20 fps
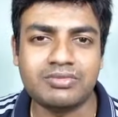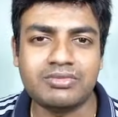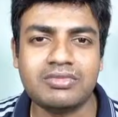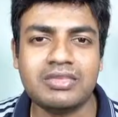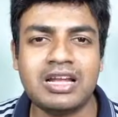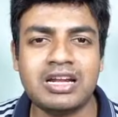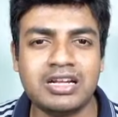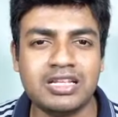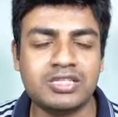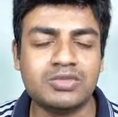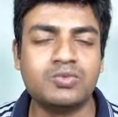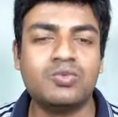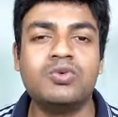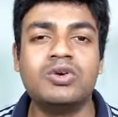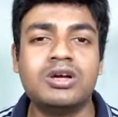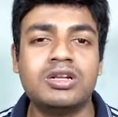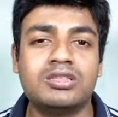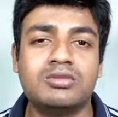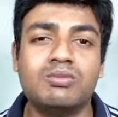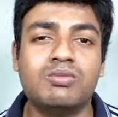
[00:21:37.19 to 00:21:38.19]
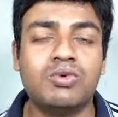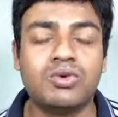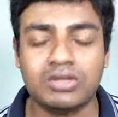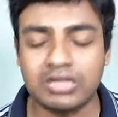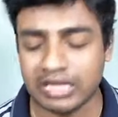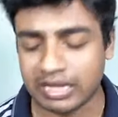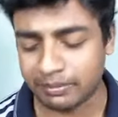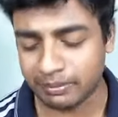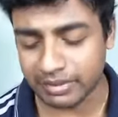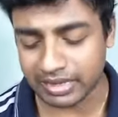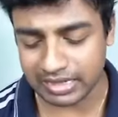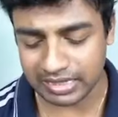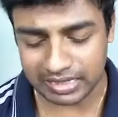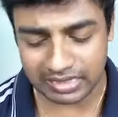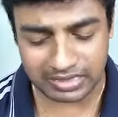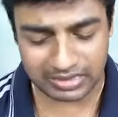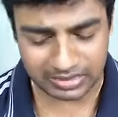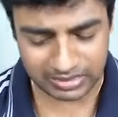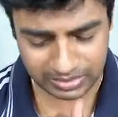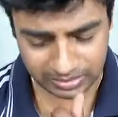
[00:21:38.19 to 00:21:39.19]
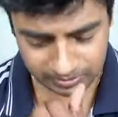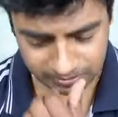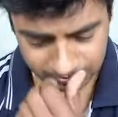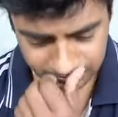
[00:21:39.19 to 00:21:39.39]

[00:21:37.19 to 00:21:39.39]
that is worth more than millions.